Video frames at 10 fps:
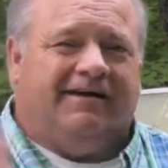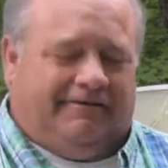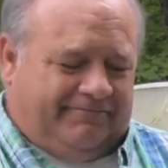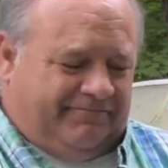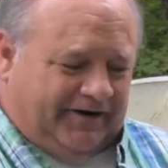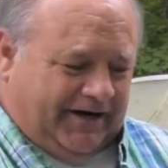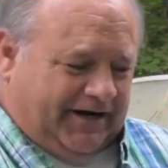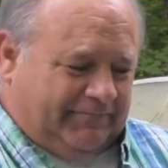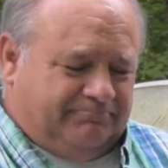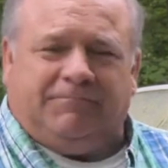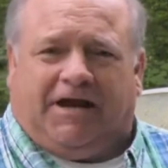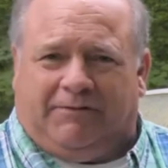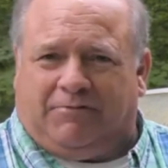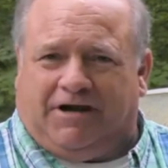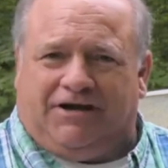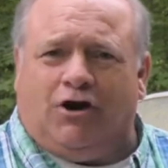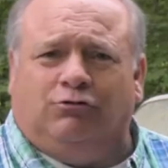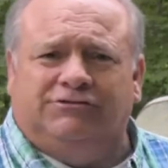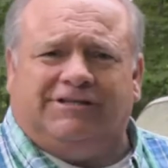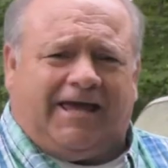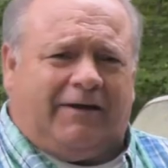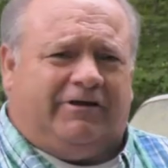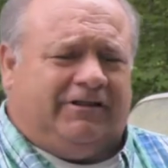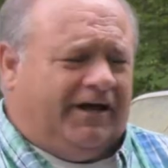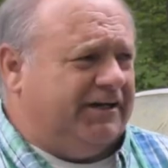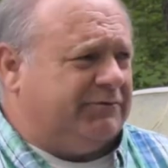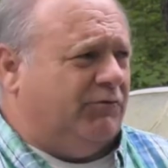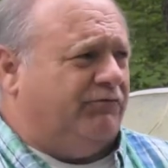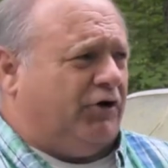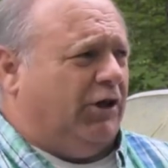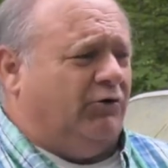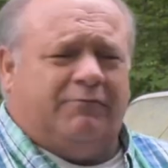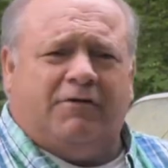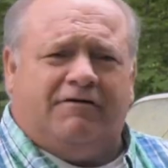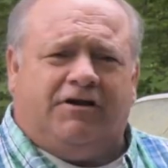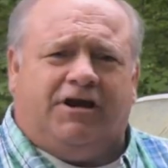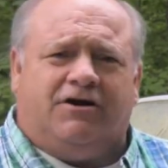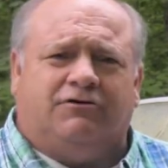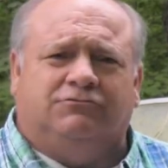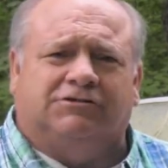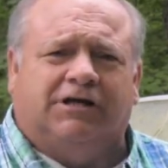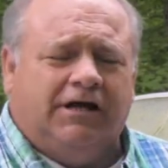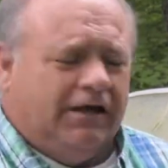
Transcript: If uh, anybody knows the Amy Lynn that's been following my videos,